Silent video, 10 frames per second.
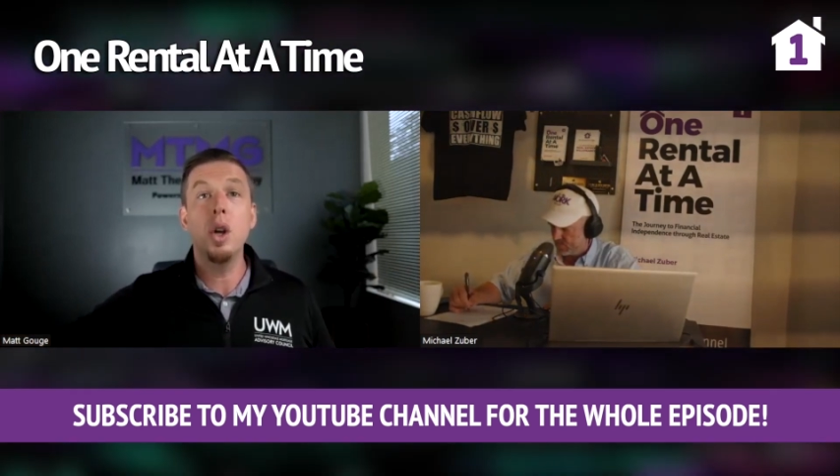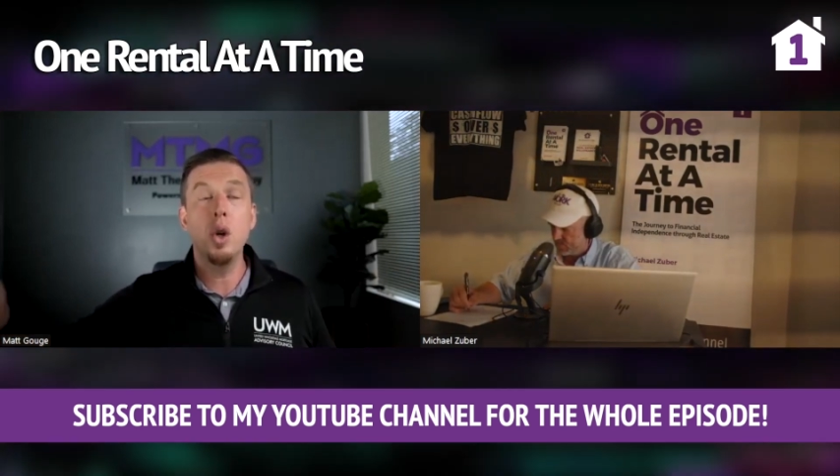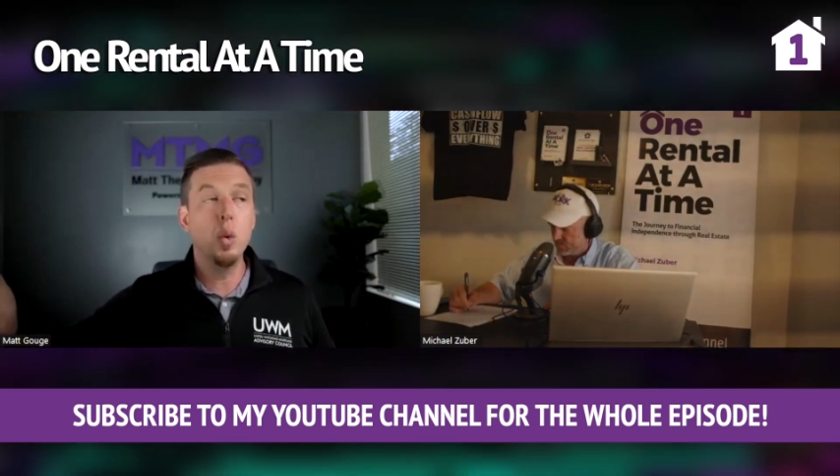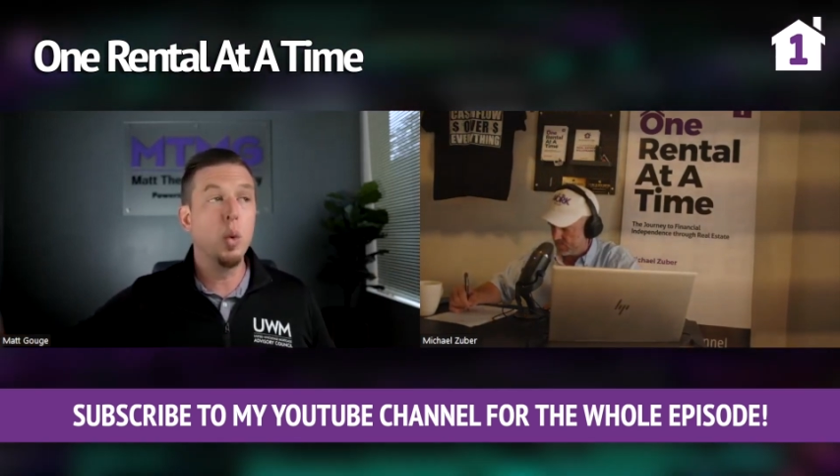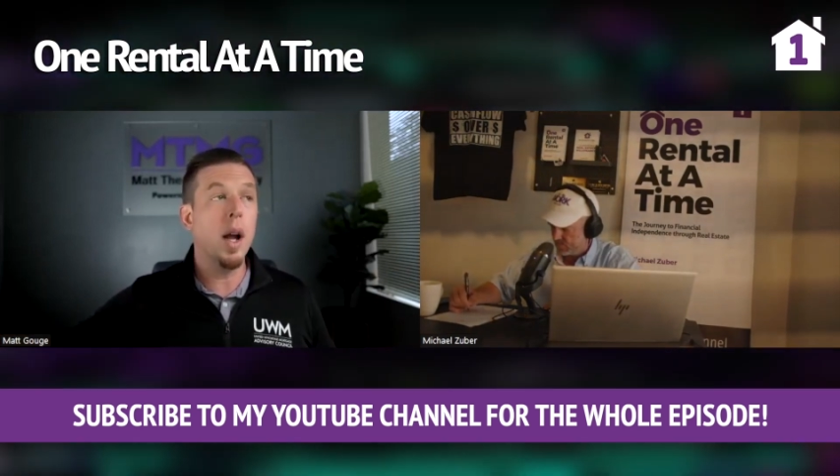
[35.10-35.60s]

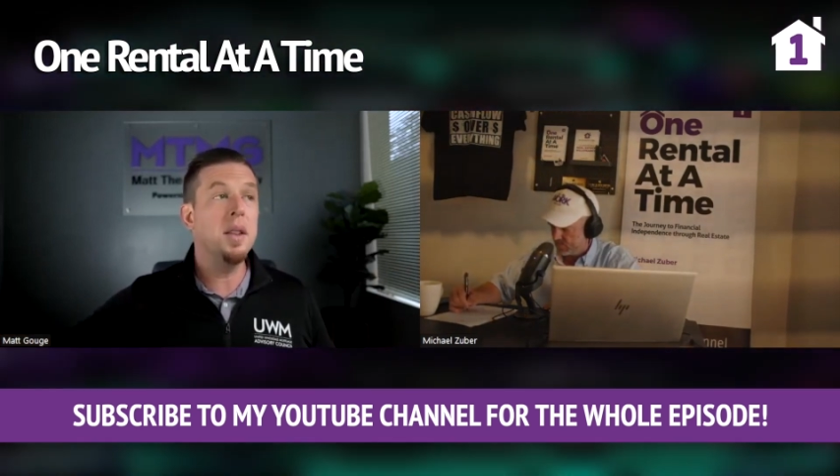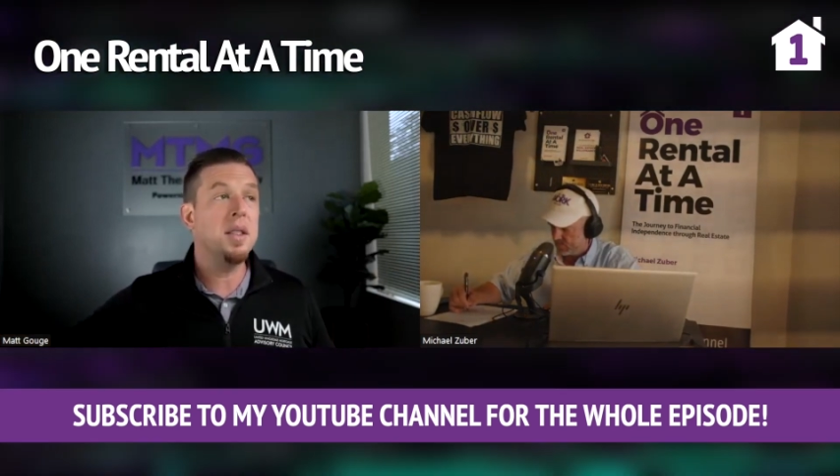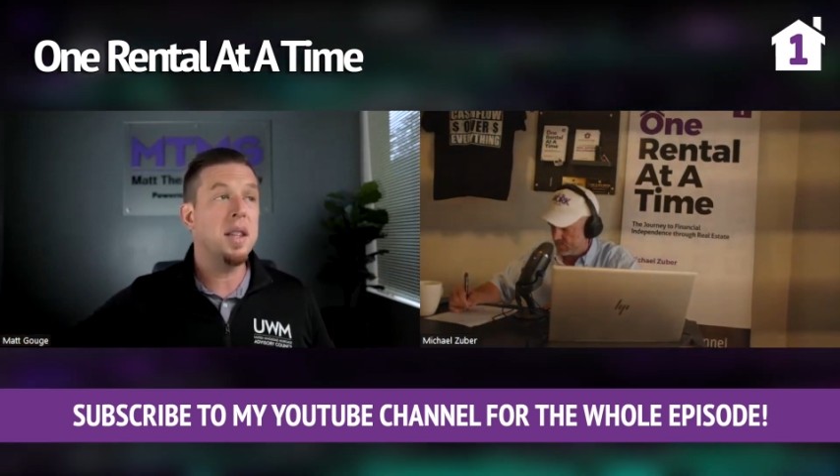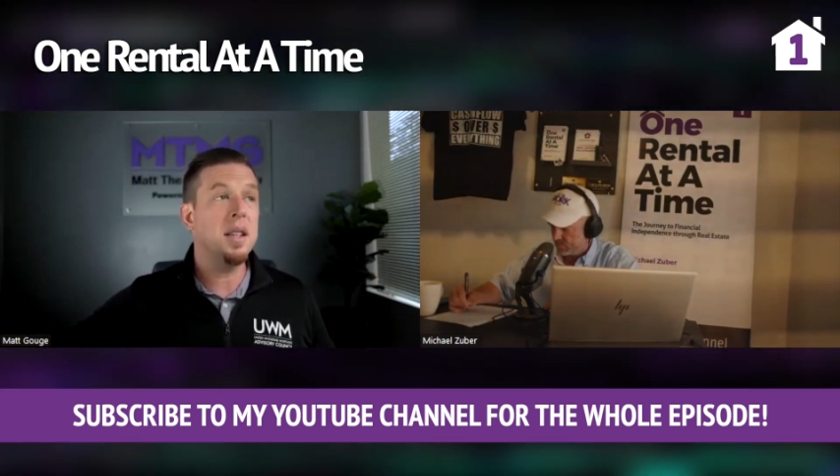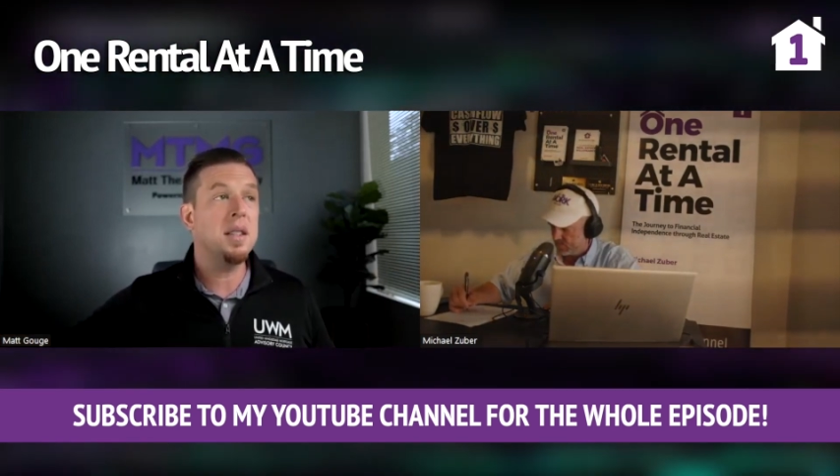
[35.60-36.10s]
who runs
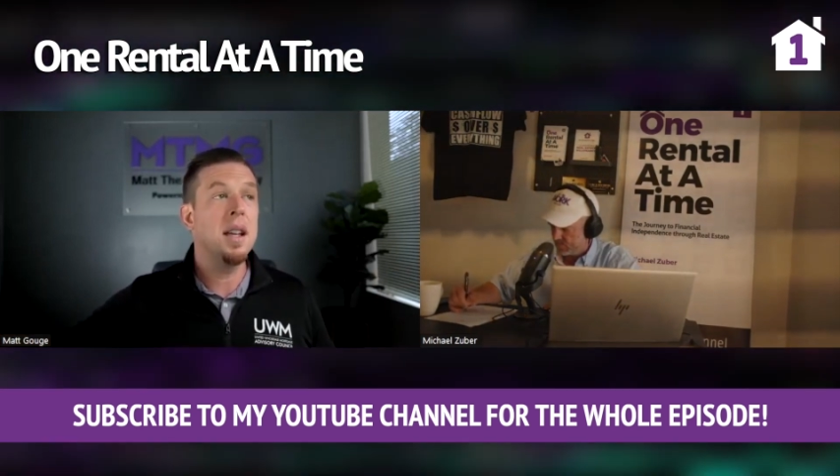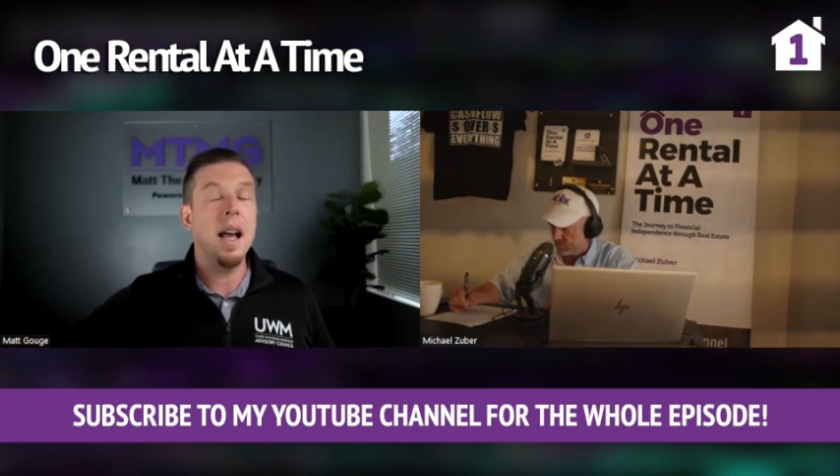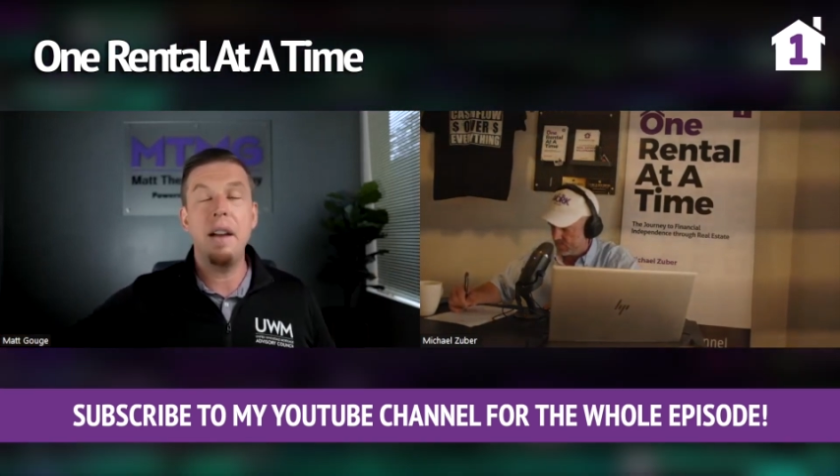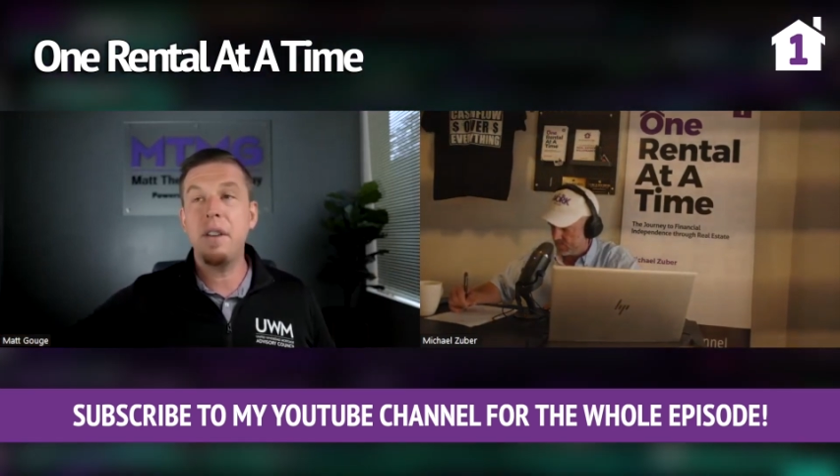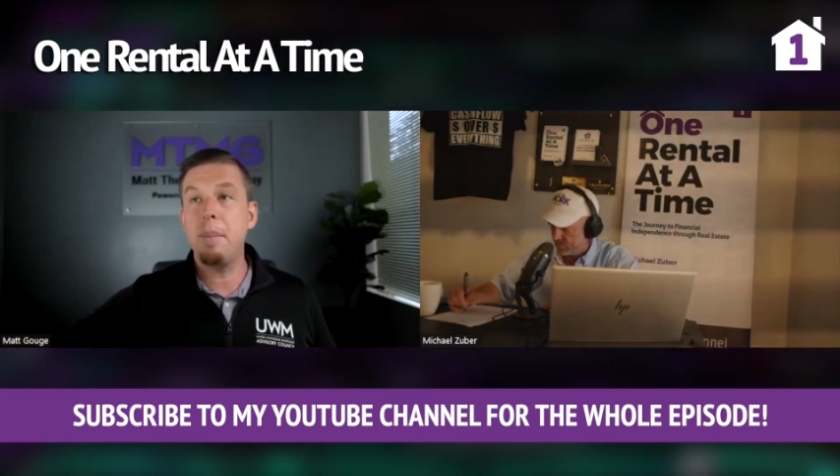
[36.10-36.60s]
this.
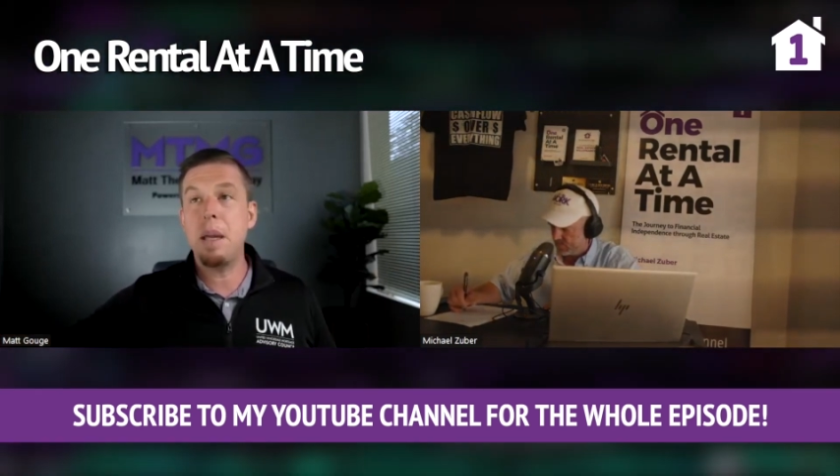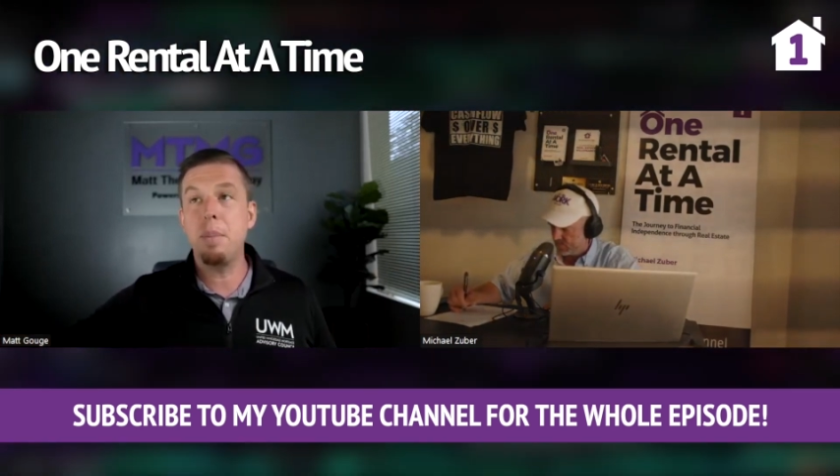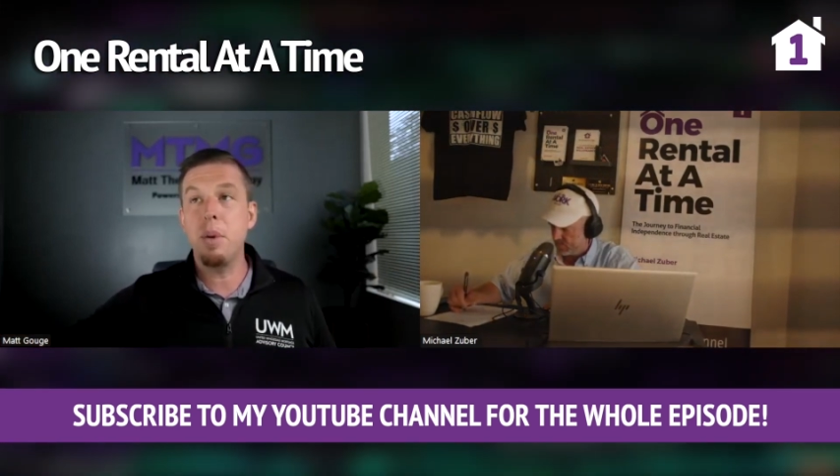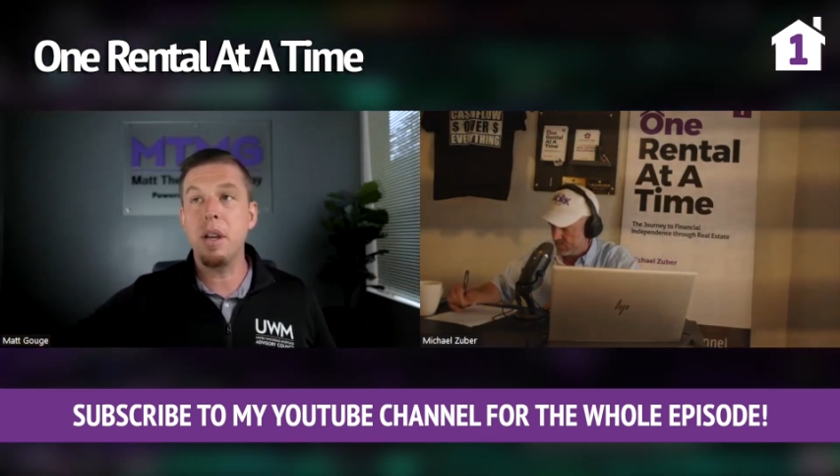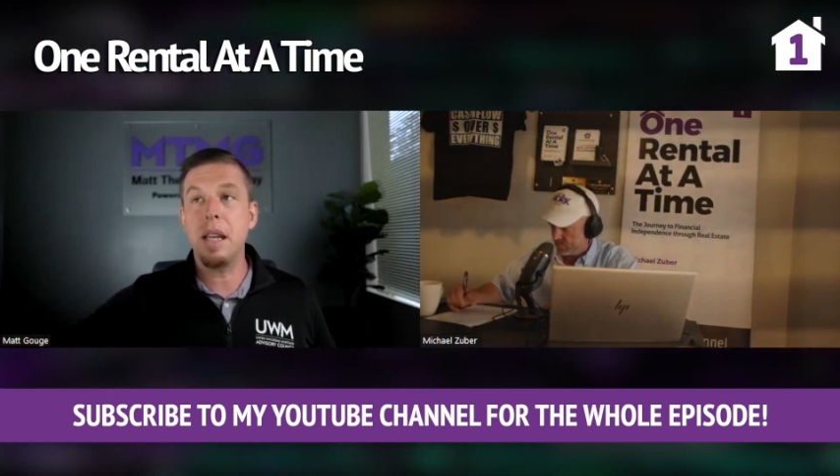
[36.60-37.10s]
I've got people that